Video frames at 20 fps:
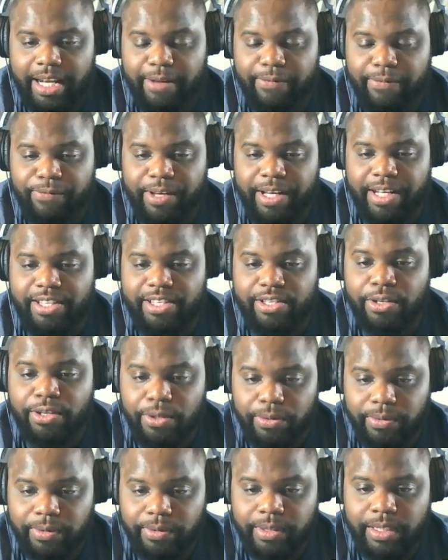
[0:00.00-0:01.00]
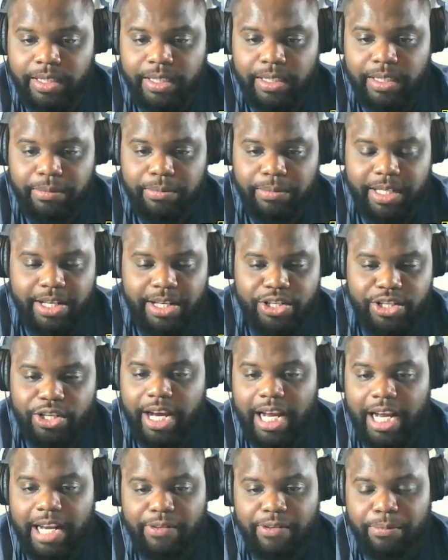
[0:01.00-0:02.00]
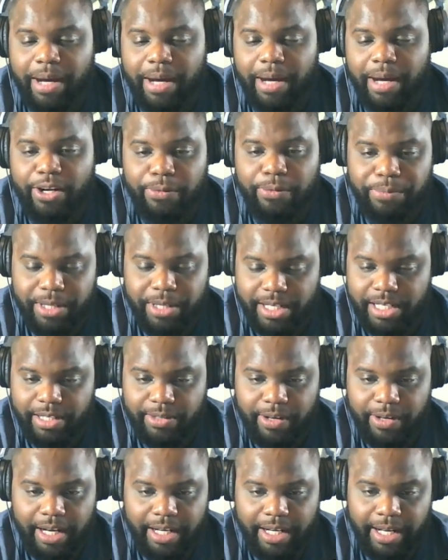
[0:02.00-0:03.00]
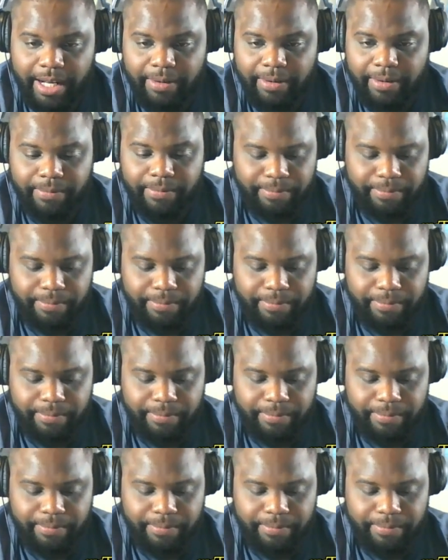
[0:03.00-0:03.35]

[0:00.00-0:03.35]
they get it fixed soon, because you can't even buy it on P C right now.